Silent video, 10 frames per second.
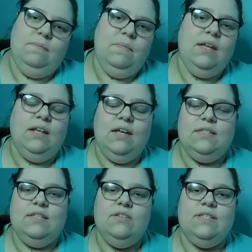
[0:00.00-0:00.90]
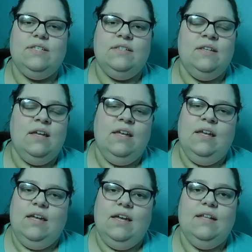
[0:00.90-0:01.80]
I mean, guys, it just
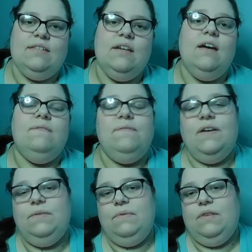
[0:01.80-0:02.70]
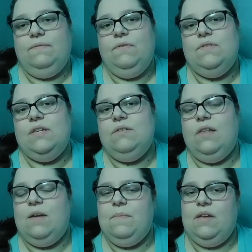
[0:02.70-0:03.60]
it's not fun when the foods that you
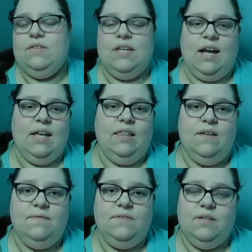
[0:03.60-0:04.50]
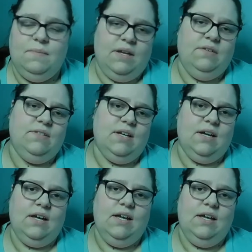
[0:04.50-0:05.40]
like make you sick. I love tomatoes.
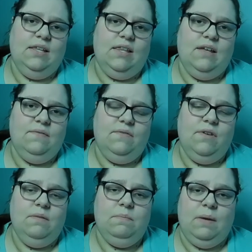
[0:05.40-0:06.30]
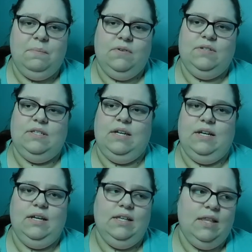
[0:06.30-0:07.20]
I love green peppers.
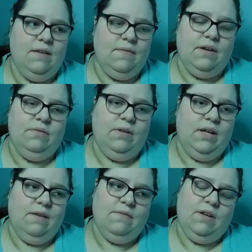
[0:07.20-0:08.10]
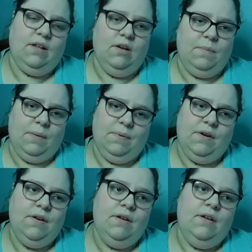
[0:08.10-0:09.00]
I love actually every color pepper.